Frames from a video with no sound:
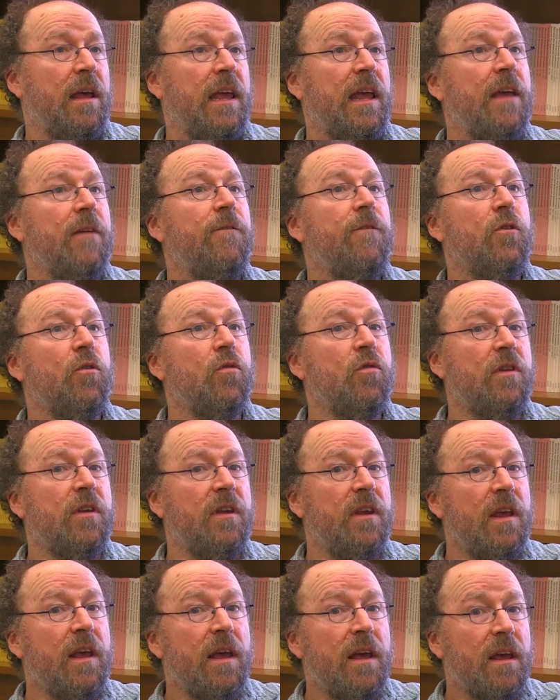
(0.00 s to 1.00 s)
If you
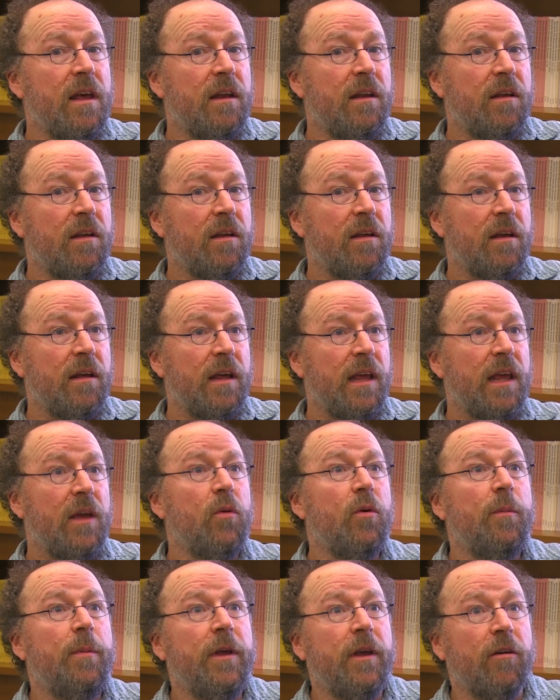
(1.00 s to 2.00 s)
did, it
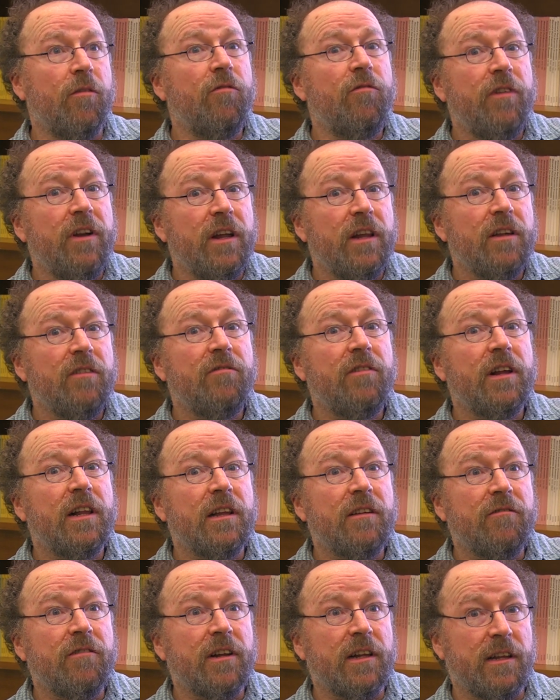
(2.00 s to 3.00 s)
would be a really,
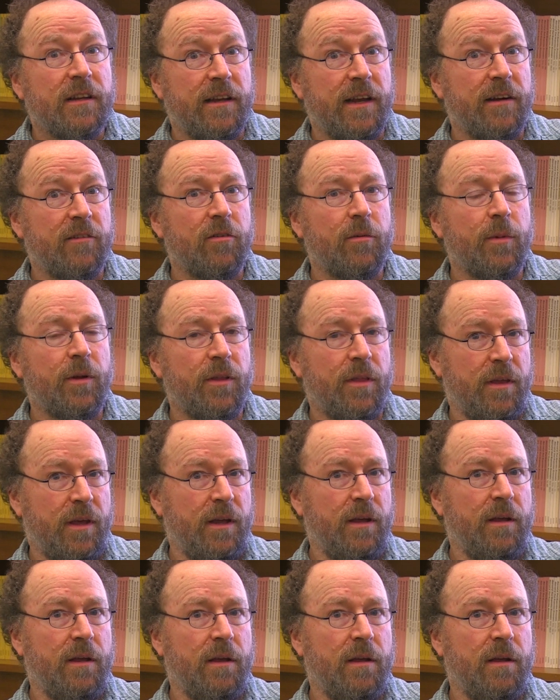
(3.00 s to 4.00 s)
really, really terrible thing.